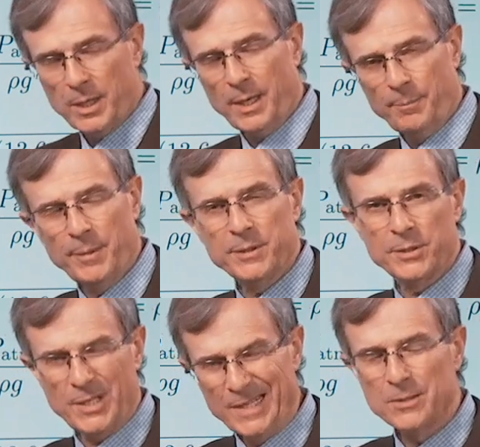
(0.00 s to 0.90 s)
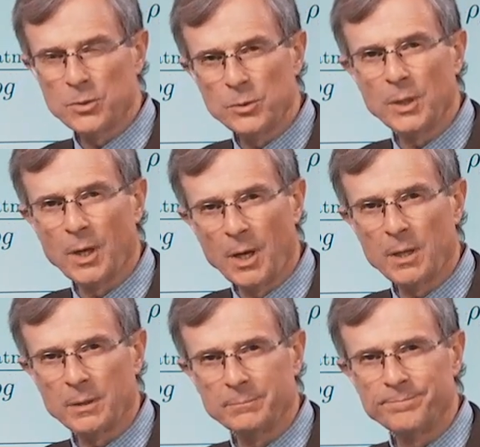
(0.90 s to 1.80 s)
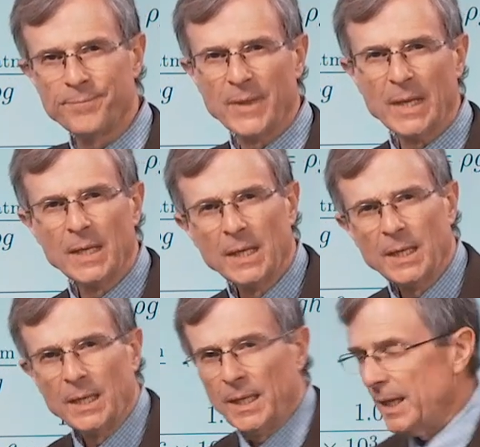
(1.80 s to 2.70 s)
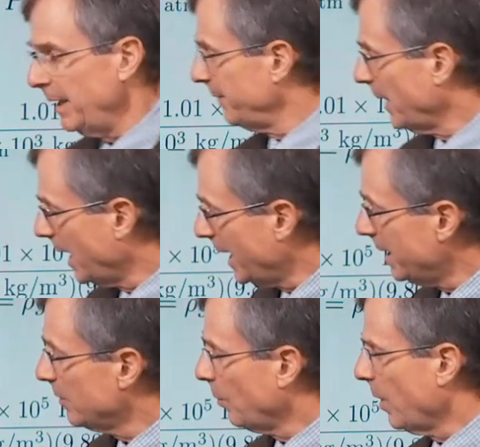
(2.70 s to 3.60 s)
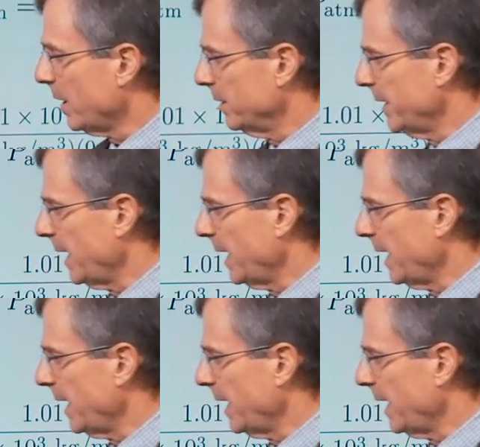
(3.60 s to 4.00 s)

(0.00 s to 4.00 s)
up into the column. And the height of the water in that